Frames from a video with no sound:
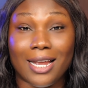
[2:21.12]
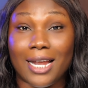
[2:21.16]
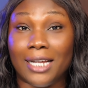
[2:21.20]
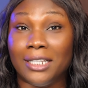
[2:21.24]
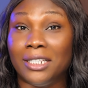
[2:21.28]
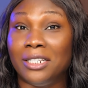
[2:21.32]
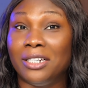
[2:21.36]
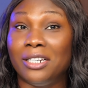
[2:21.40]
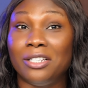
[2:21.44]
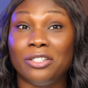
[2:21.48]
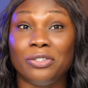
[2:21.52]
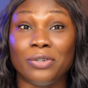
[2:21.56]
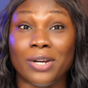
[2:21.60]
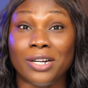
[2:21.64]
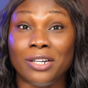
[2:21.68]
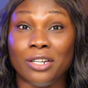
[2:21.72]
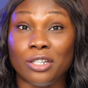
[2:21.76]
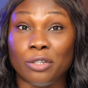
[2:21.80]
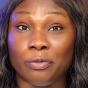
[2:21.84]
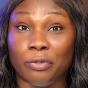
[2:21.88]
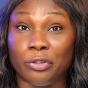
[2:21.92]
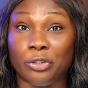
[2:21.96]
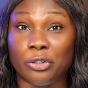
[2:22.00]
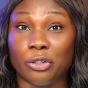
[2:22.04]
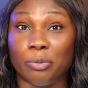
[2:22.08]
I didn't try
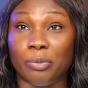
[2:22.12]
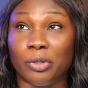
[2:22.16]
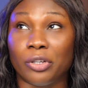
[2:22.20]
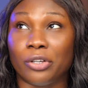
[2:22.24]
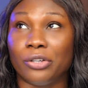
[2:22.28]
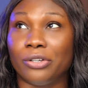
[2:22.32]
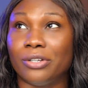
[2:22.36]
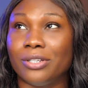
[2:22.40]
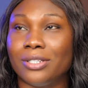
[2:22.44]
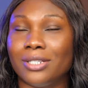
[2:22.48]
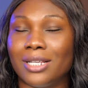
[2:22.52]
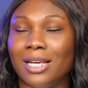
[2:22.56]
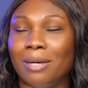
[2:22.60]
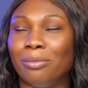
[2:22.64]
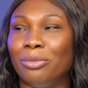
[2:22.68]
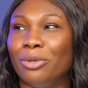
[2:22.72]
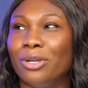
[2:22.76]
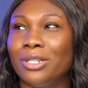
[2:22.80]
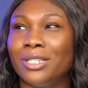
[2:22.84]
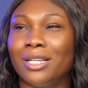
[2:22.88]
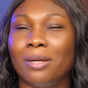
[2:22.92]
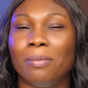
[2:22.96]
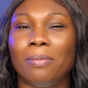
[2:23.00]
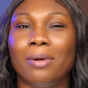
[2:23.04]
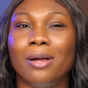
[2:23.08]
this feature because I'm
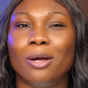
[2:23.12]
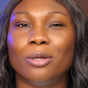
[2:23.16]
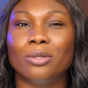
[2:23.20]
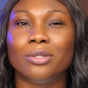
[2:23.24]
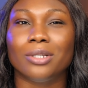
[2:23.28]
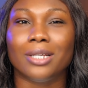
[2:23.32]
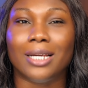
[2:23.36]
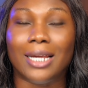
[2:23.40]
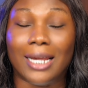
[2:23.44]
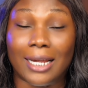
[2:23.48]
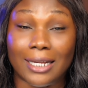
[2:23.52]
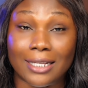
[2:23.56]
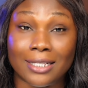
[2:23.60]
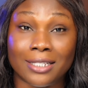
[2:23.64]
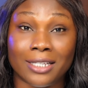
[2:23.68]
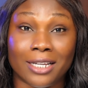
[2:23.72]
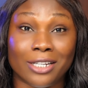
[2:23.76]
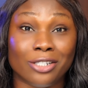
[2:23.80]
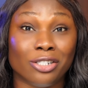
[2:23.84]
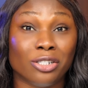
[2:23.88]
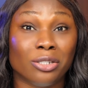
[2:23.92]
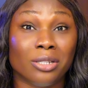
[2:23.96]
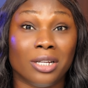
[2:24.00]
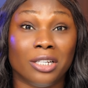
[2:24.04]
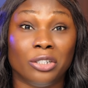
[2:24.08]
not about
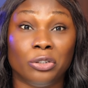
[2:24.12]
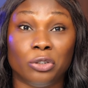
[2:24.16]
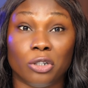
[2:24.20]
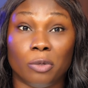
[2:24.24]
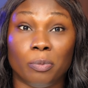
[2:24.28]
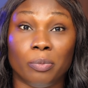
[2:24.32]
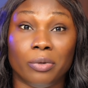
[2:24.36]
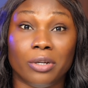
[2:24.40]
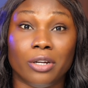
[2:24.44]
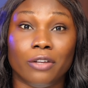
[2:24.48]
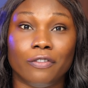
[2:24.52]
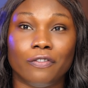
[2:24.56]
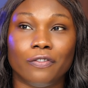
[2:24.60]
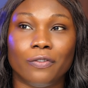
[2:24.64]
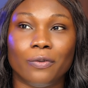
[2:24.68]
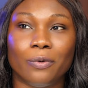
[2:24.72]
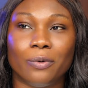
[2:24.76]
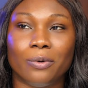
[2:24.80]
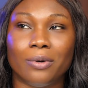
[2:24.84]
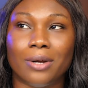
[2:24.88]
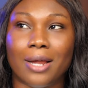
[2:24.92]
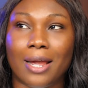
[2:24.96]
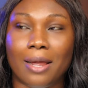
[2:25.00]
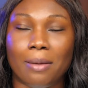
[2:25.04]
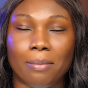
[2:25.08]
intentionally dropping a
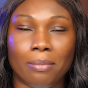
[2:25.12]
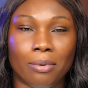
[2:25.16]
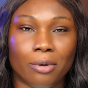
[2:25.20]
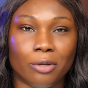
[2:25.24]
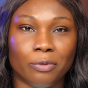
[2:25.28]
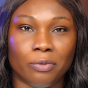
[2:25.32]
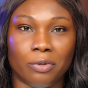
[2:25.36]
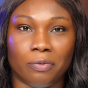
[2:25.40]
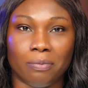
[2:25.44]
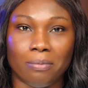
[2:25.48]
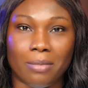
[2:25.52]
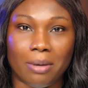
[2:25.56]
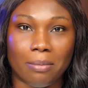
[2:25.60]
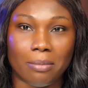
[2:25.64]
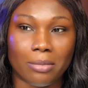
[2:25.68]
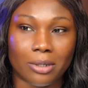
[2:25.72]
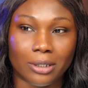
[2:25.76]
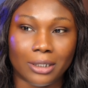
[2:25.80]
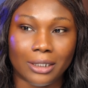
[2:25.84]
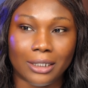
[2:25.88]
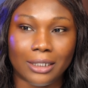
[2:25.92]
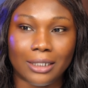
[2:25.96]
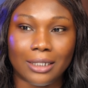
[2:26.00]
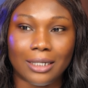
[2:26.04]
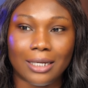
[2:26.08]
phone I bought with my
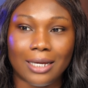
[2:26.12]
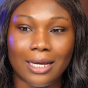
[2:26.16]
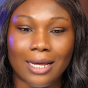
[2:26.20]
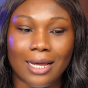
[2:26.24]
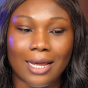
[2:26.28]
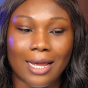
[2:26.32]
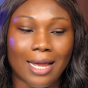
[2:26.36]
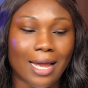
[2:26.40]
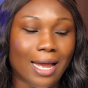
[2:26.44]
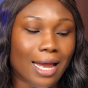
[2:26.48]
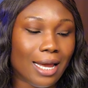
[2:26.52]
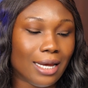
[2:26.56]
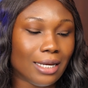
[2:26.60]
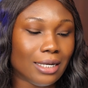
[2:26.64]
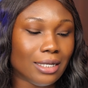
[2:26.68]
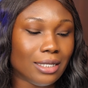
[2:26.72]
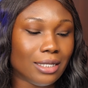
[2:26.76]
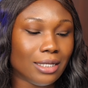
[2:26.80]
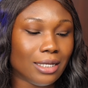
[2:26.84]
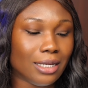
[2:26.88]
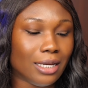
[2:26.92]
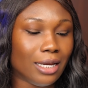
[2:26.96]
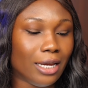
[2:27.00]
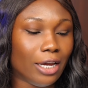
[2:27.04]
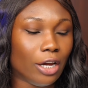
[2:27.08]
money,
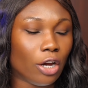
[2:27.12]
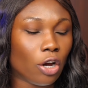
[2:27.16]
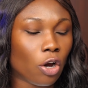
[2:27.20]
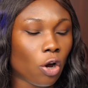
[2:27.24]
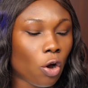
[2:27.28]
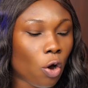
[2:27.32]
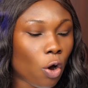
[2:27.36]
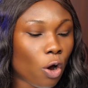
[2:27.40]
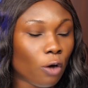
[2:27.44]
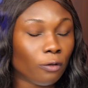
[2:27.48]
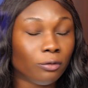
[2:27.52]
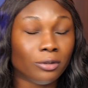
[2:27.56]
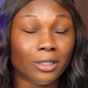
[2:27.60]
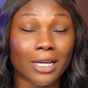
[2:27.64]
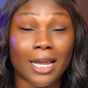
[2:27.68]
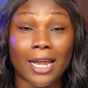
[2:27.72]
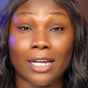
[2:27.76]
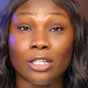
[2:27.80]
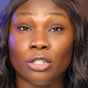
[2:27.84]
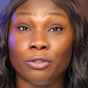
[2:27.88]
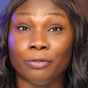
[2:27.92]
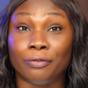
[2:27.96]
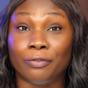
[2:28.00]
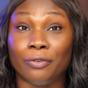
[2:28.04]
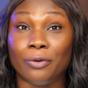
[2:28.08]
and a curved
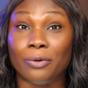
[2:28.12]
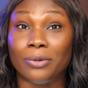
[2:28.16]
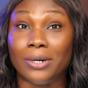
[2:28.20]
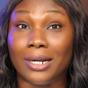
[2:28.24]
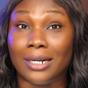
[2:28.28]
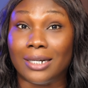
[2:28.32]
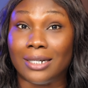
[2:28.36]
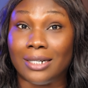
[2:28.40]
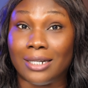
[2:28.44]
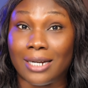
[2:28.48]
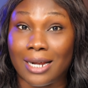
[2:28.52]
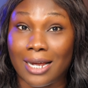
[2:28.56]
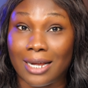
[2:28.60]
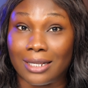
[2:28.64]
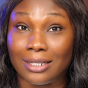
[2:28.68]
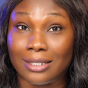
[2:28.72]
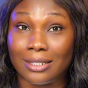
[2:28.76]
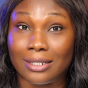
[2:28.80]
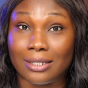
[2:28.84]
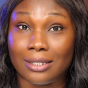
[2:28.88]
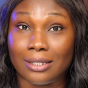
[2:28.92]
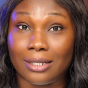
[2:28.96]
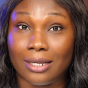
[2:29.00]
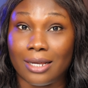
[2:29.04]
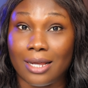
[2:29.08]
edge phone at
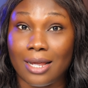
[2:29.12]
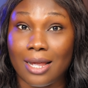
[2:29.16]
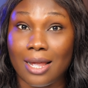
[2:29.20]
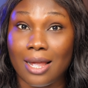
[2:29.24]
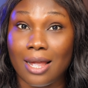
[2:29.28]
that.